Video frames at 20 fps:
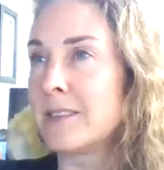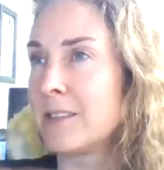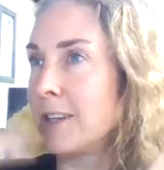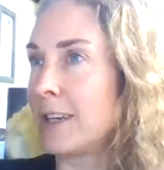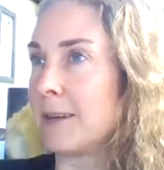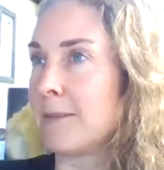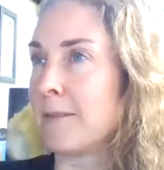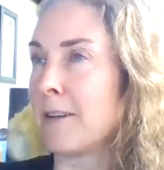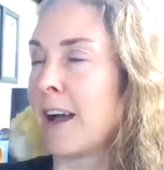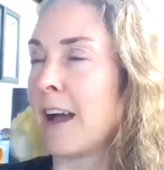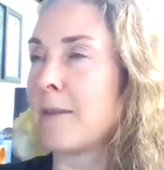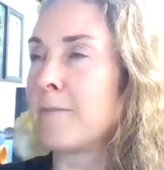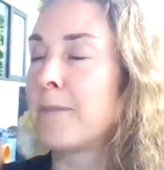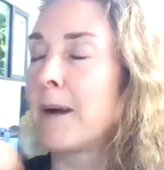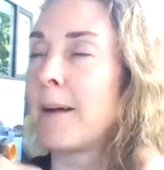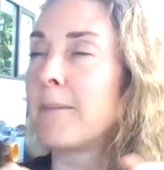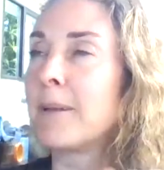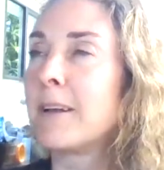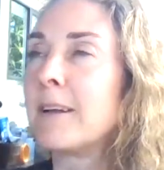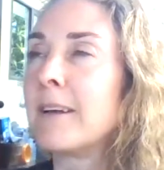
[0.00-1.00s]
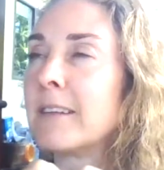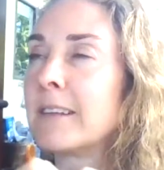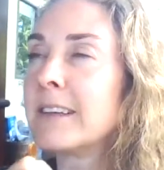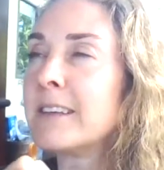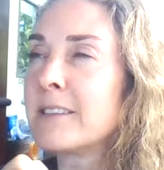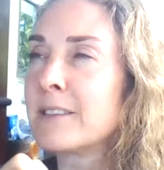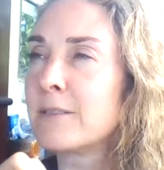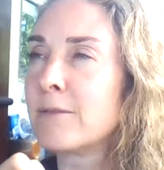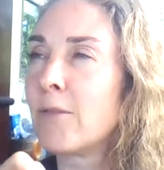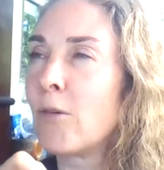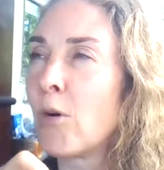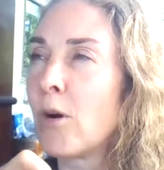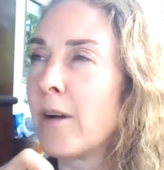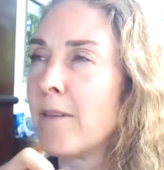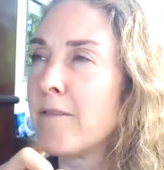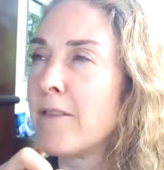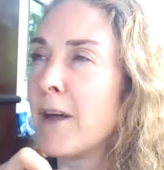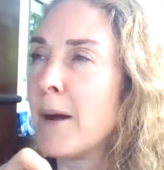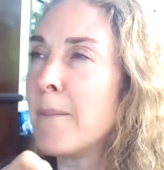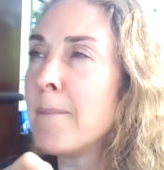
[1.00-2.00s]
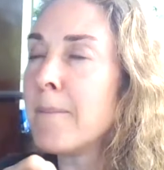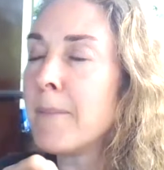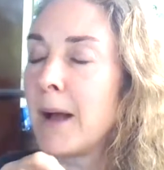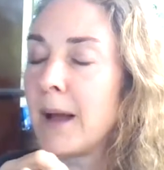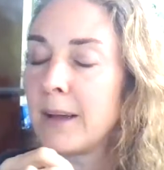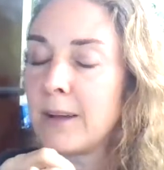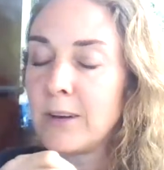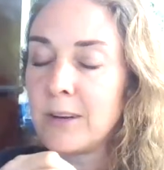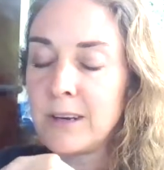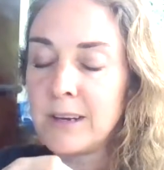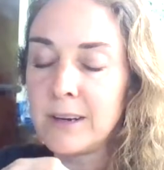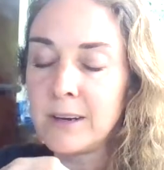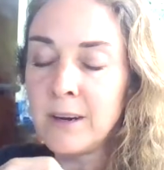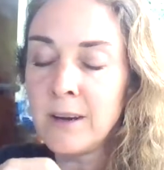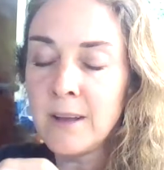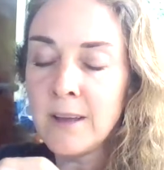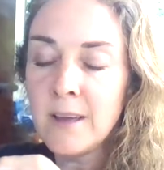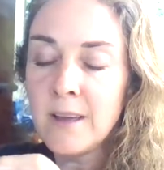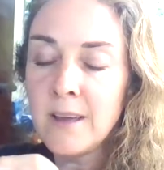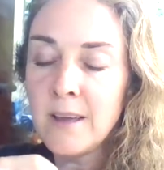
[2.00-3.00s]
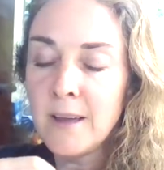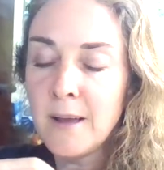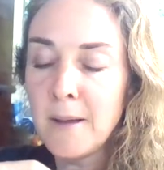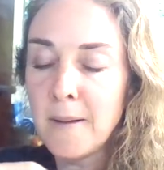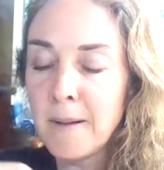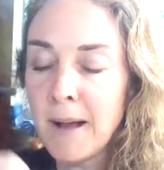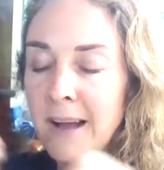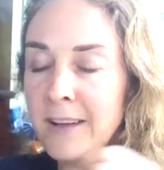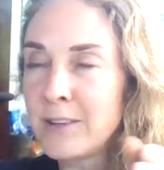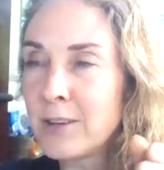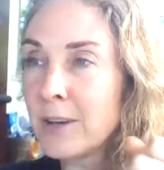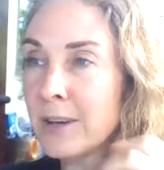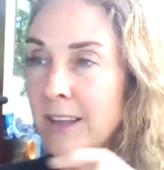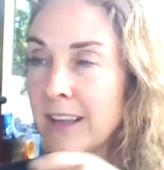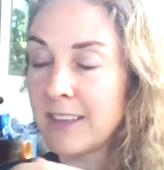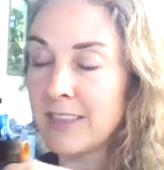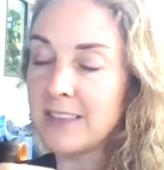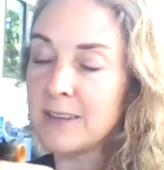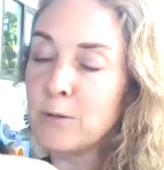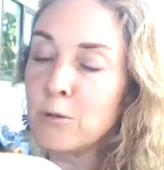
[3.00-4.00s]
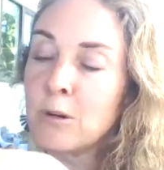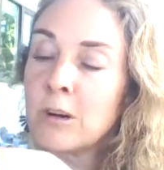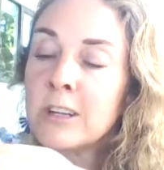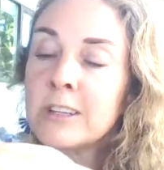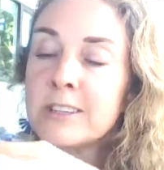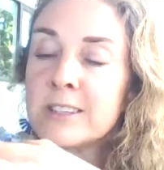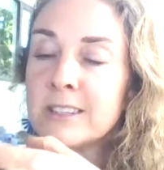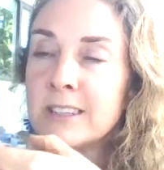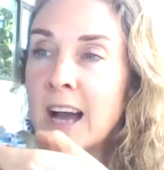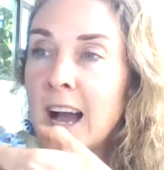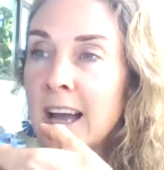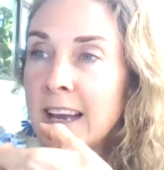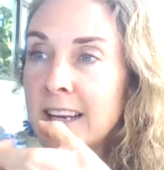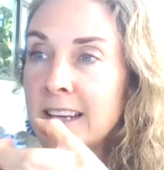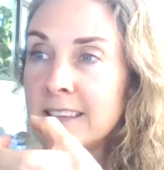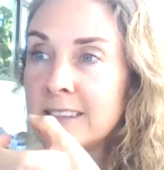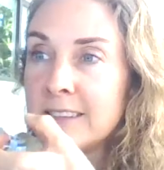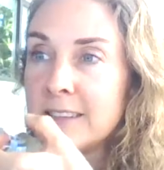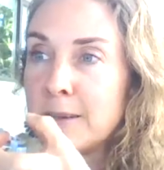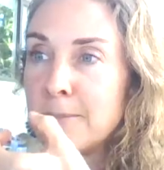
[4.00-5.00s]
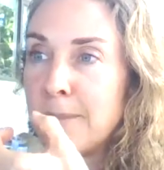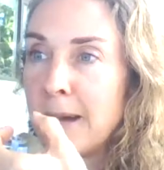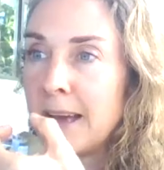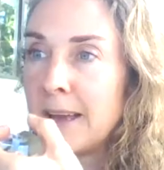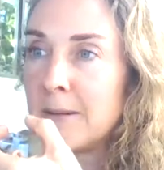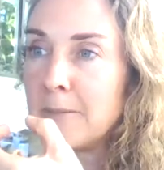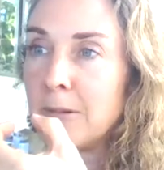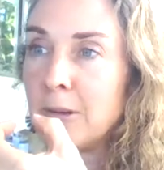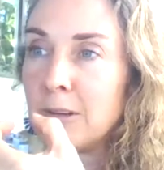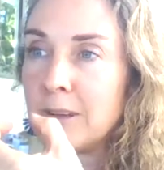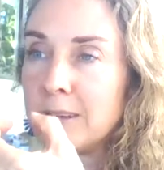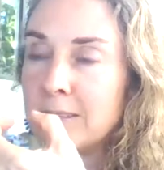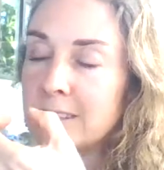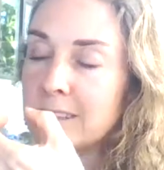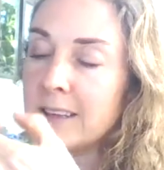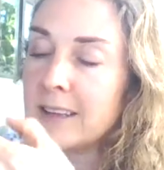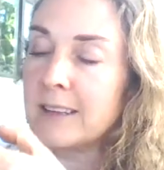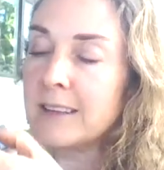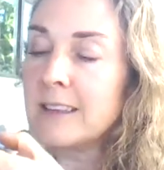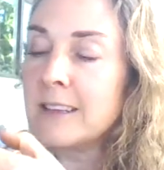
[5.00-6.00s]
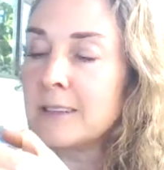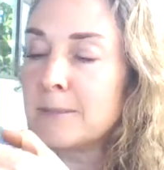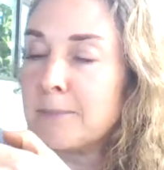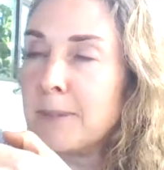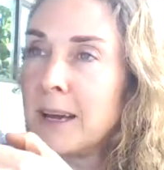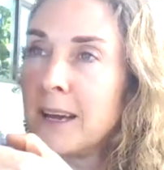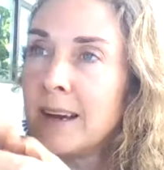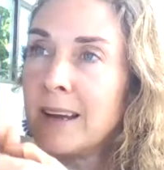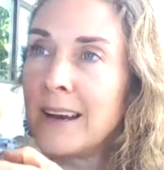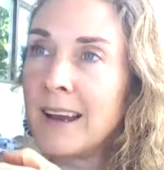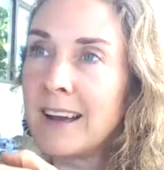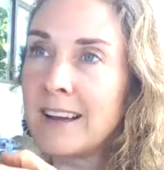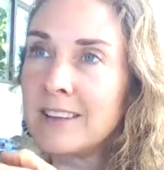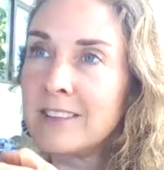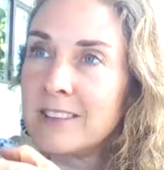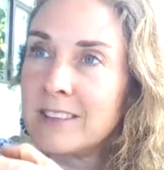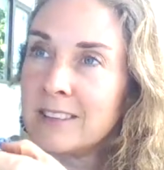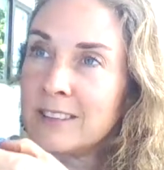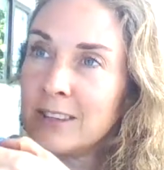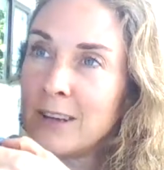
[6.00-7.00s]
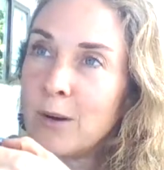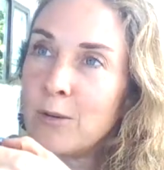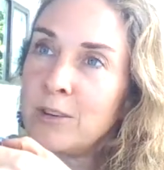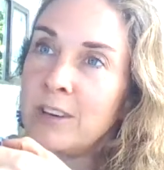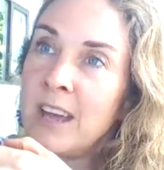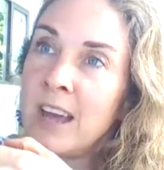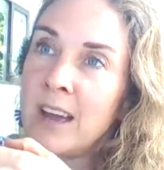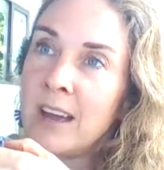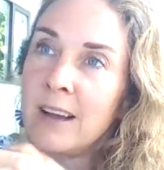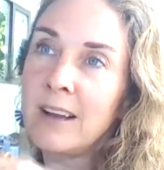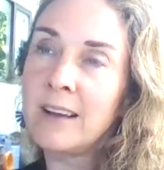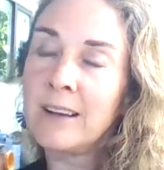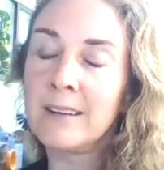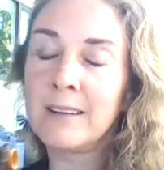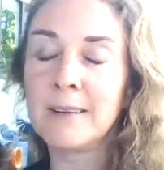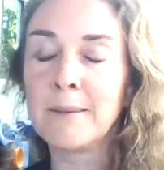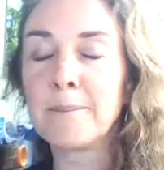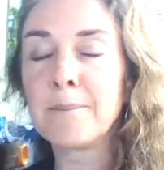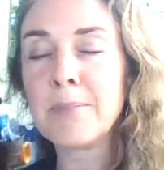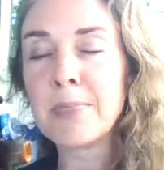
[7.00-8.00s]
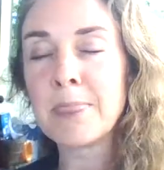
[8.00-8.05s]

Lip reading: She had probably at least 4 of them I could hear. I took like the world's tiniest Tibetan bowl. It was like this big, and I could just go ding.